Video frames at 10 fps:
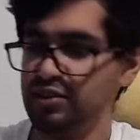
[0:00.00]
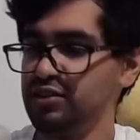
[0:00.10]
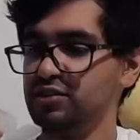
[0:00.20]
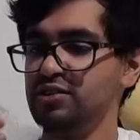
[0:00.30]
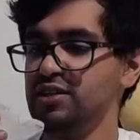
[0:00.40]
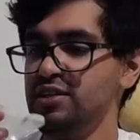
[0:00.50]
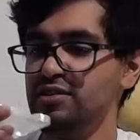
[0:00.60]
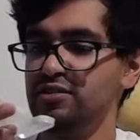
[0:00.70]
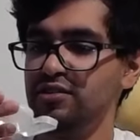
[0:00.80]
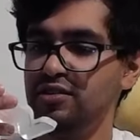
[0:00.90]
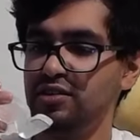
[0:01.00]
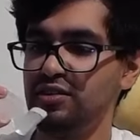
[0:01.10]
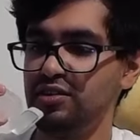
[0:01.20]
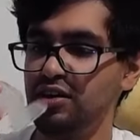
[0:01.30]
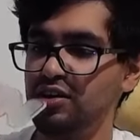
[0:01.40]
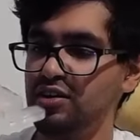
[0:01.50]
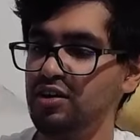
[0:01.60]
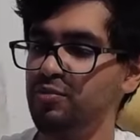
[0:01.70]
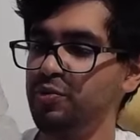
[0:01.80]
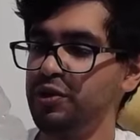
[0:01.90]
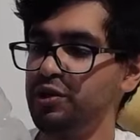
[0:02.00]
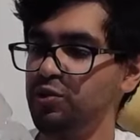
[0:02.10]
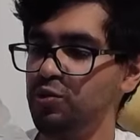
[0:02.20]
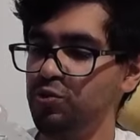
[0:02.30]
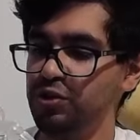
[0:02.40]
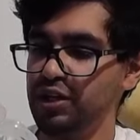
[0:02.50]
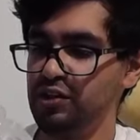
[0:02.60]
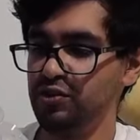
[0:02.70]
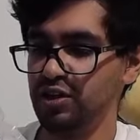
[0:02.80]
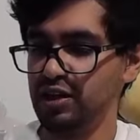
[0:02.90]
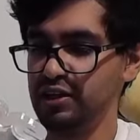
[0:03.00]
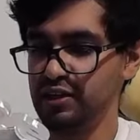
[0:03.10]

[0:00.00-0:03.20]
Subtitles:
So these are pretty cool. They look like